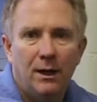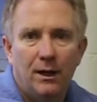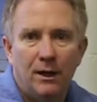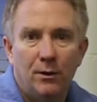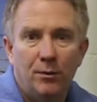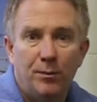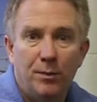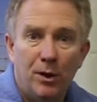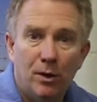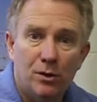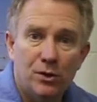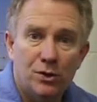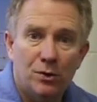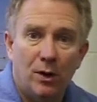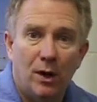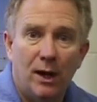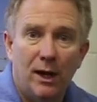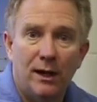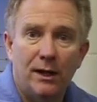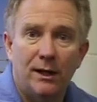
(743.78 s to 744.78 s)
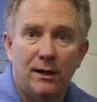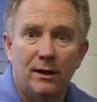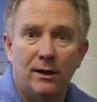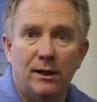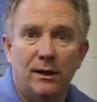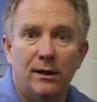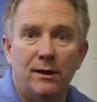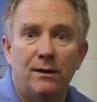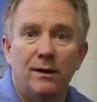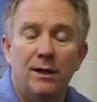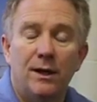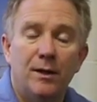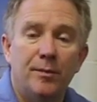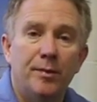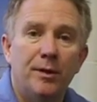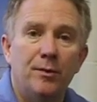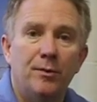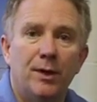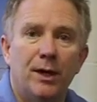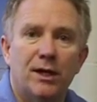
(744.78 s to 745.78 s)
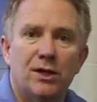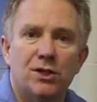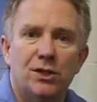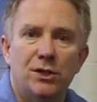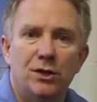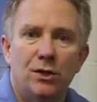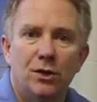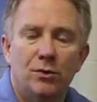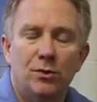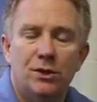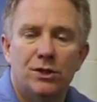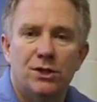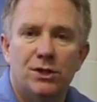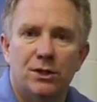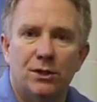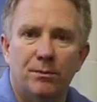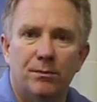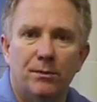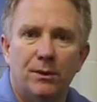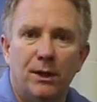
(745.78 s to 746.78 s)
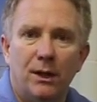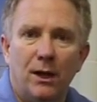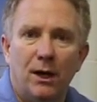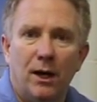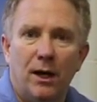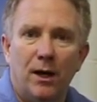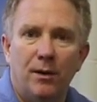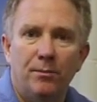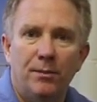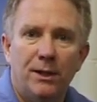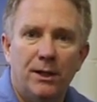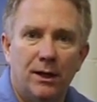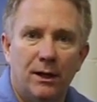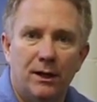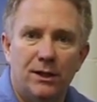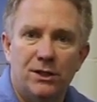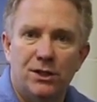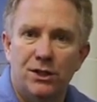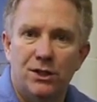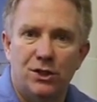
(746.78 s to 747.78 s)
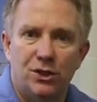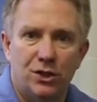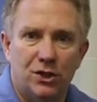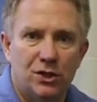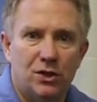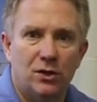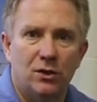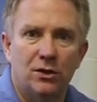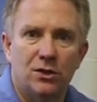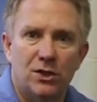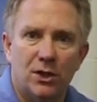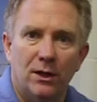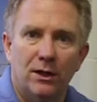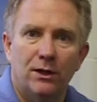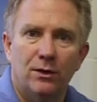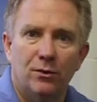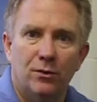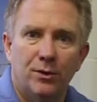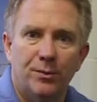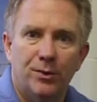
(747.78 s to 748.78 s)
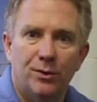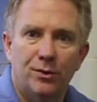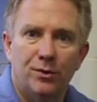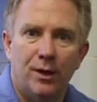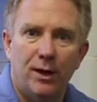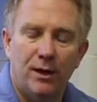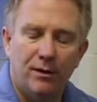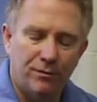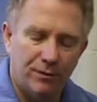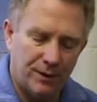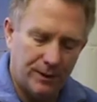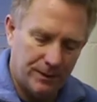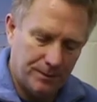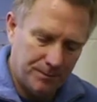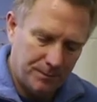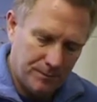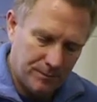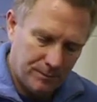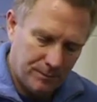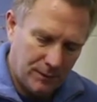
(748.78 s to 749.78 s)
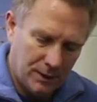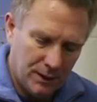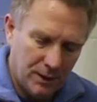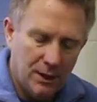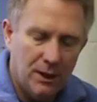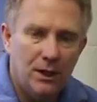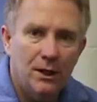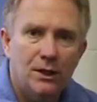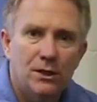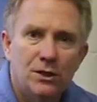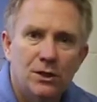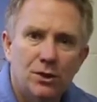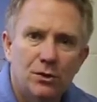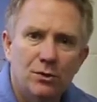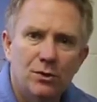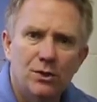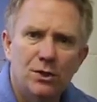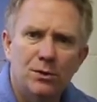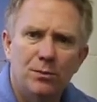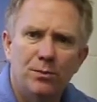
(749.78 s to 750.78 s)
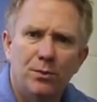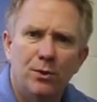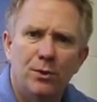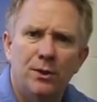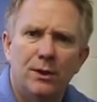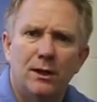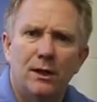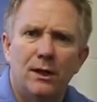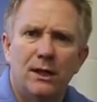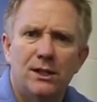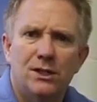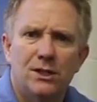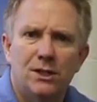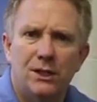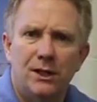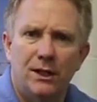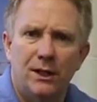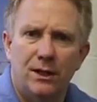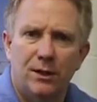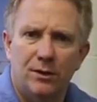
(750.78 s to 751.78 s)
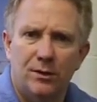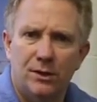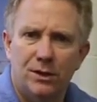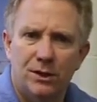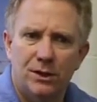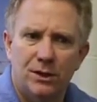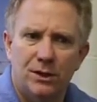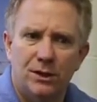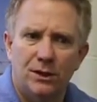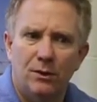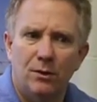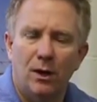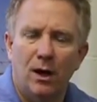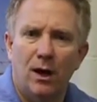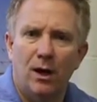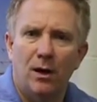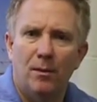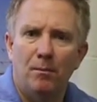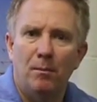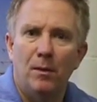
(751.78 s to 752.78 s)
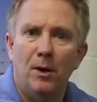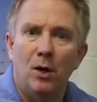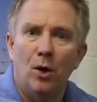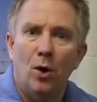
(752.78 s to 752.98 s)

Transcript: It would be also highly unlikely that anybody would actually notice them um, because it just looks like normal traffic. So there's an important lesson here, is that um,